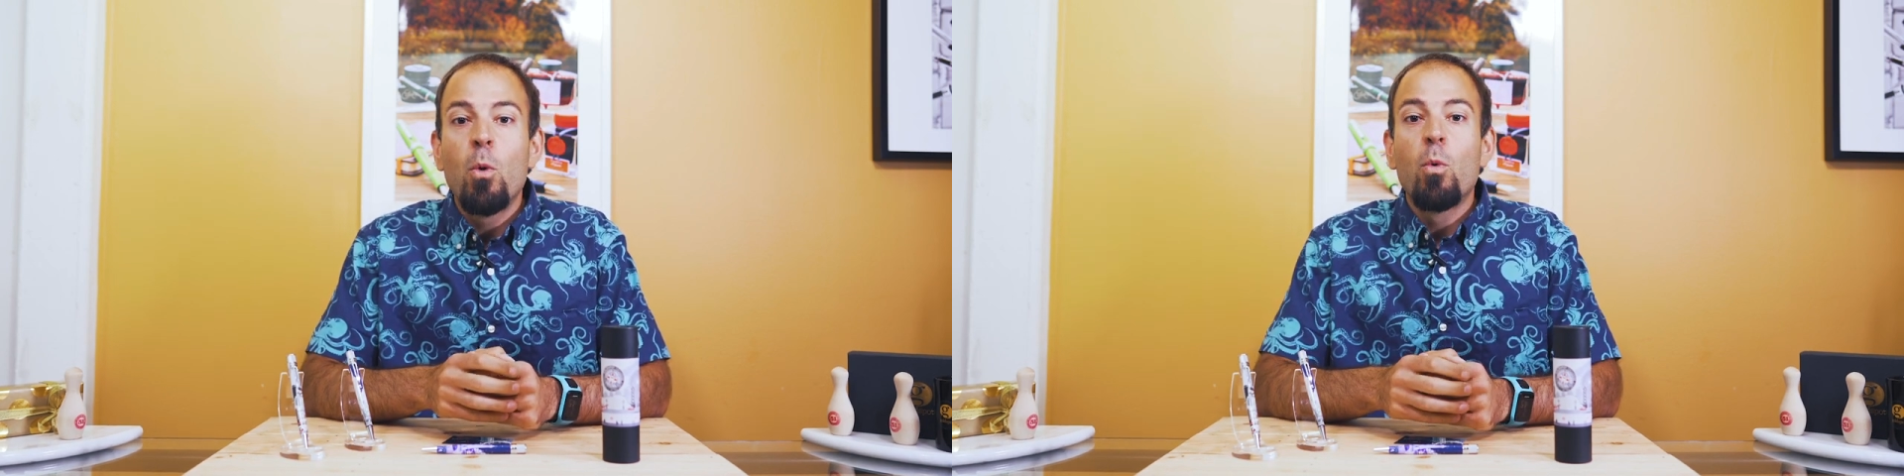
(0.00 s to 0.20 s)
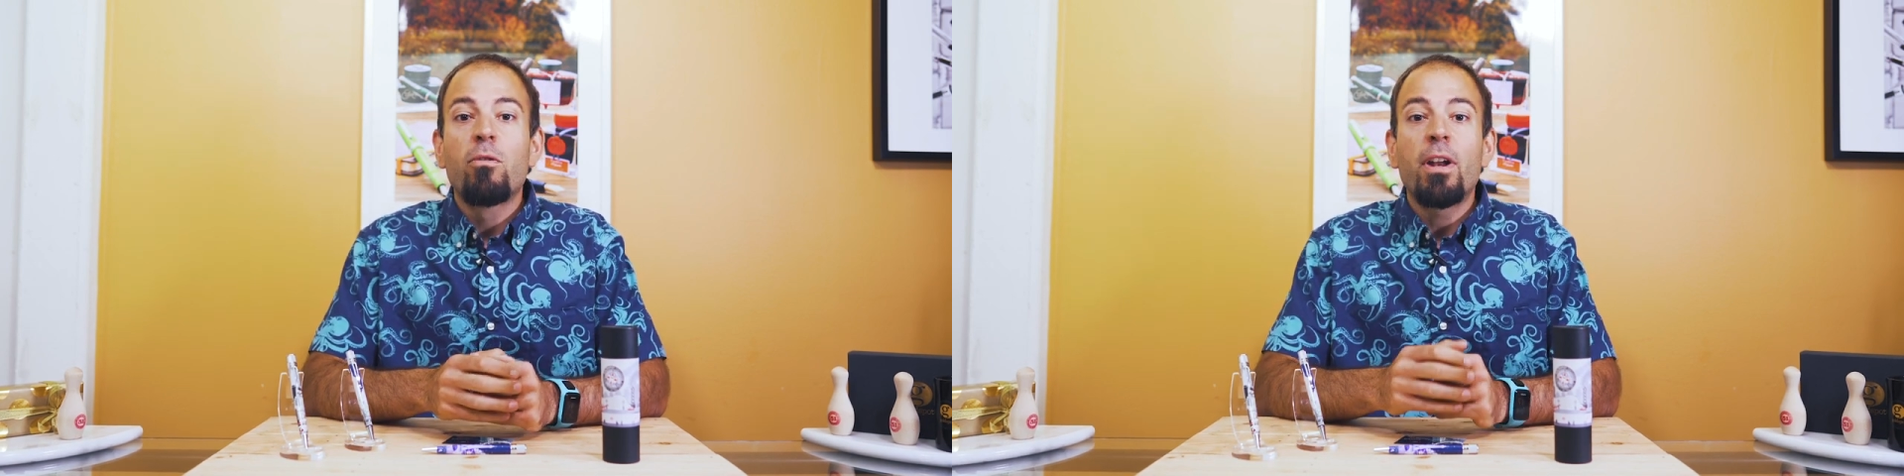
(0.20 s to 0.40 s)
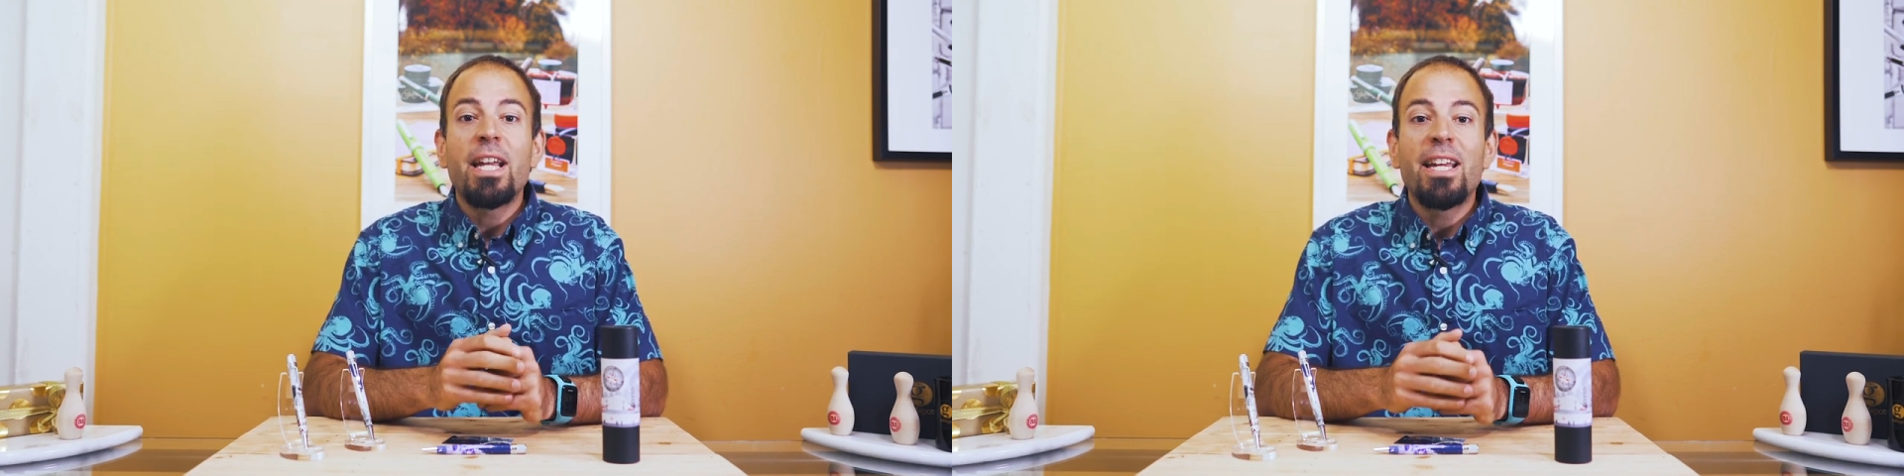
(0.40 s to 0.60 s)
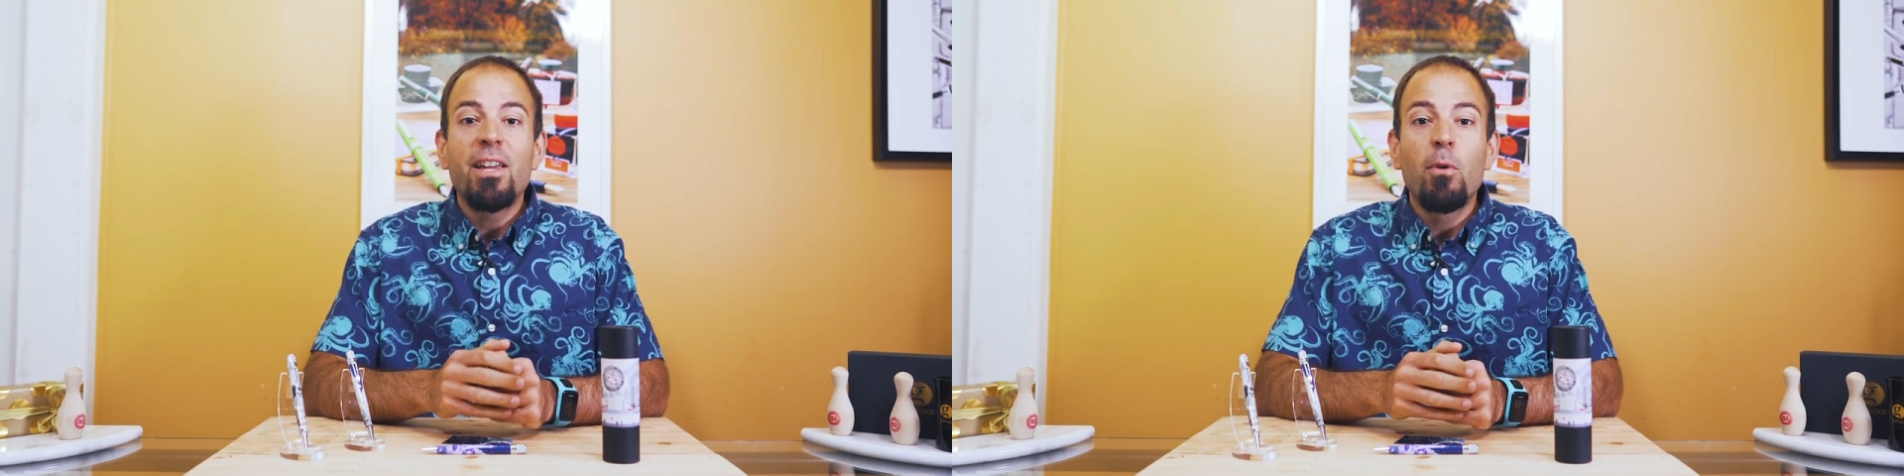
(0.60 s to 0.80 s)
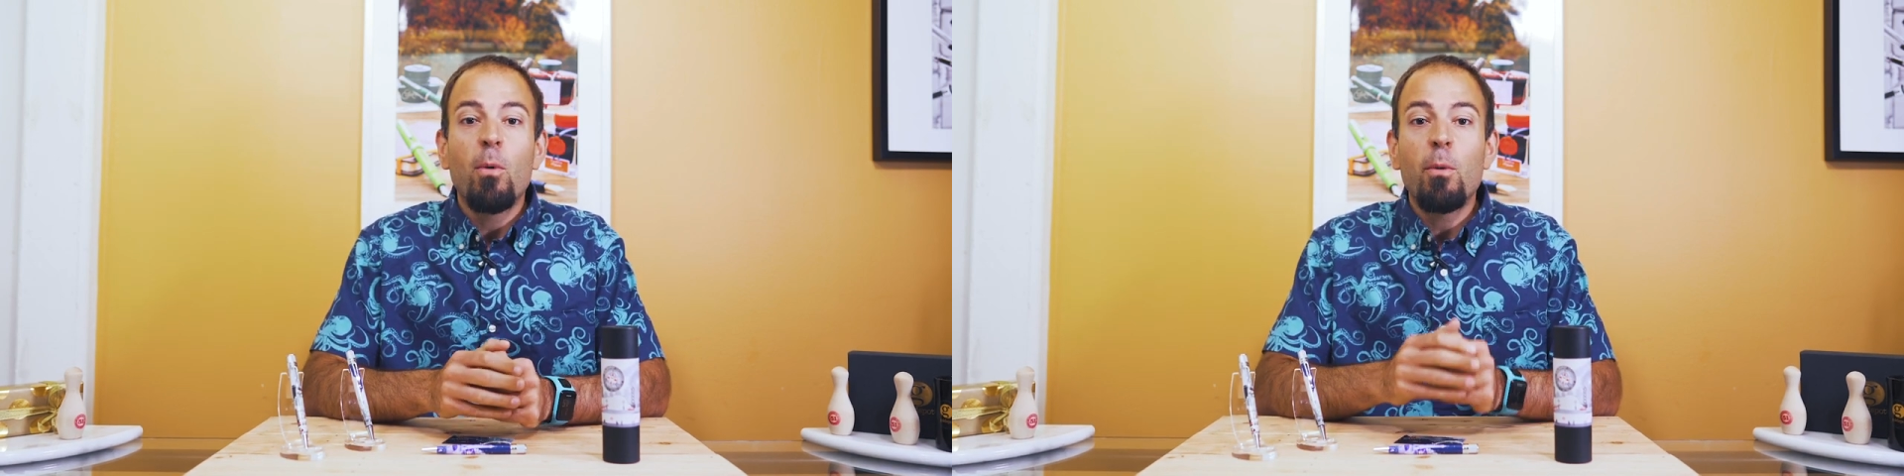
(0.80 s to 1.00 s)
we're running a
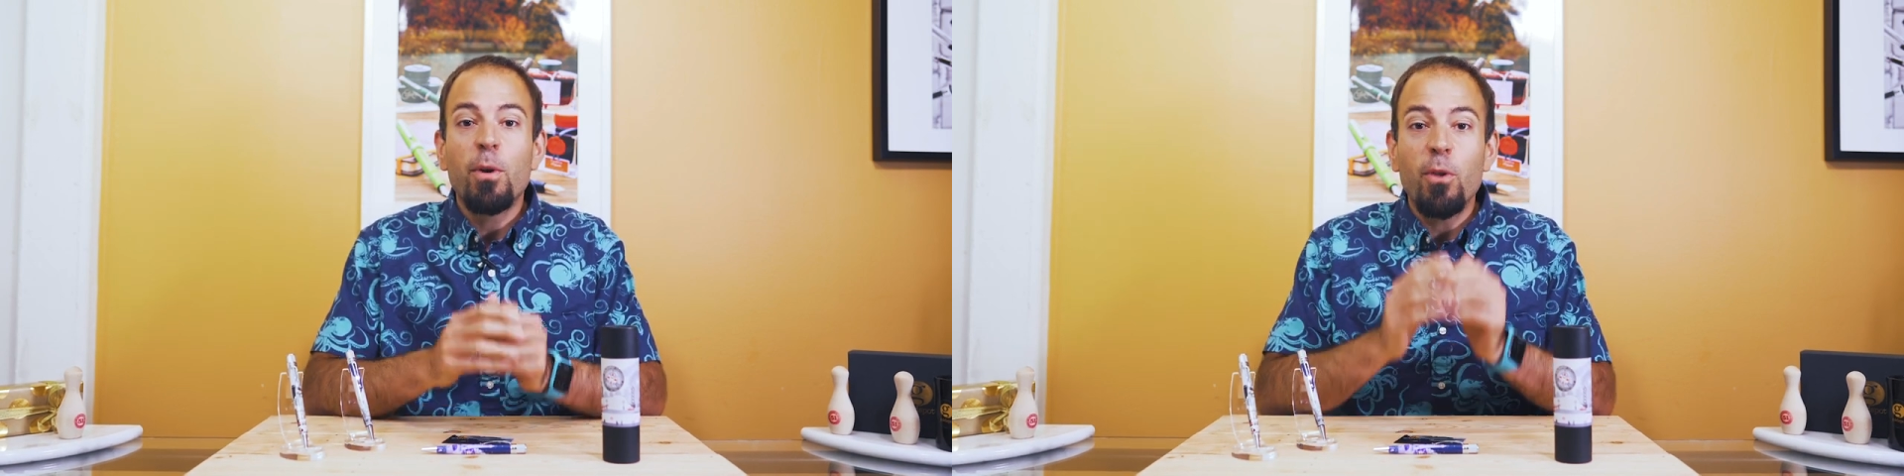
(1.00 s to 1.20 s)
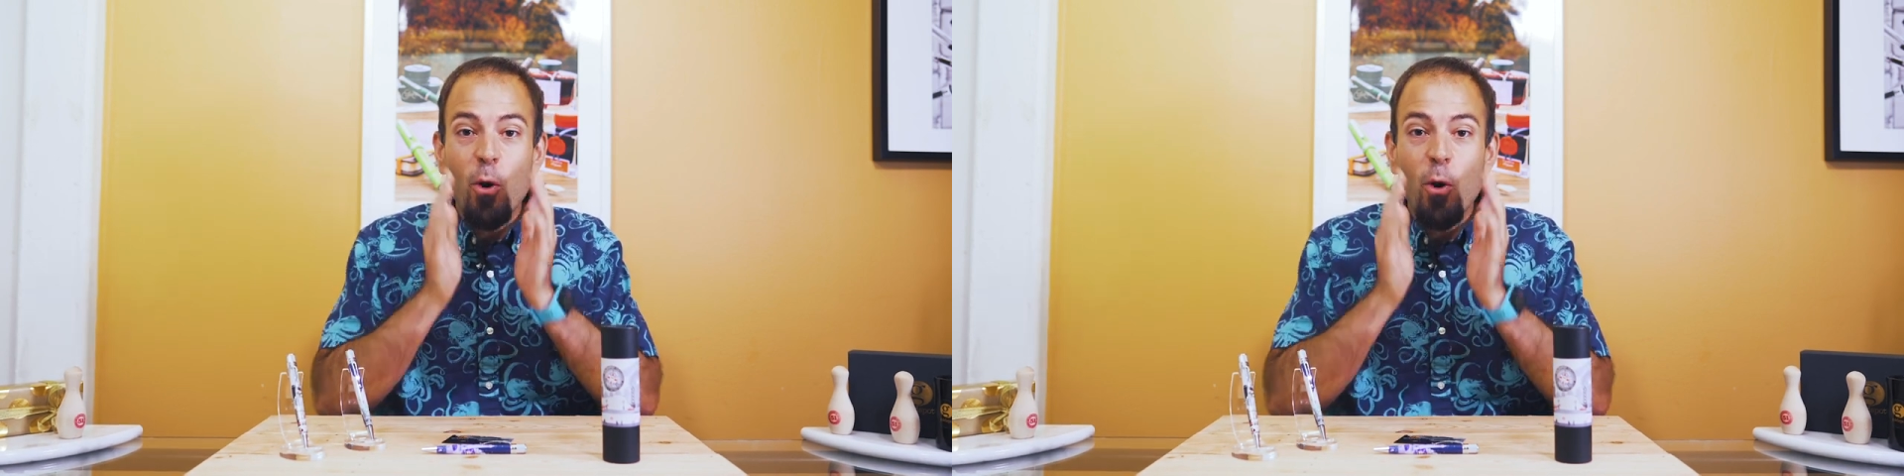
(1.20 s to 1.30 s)
giveaway with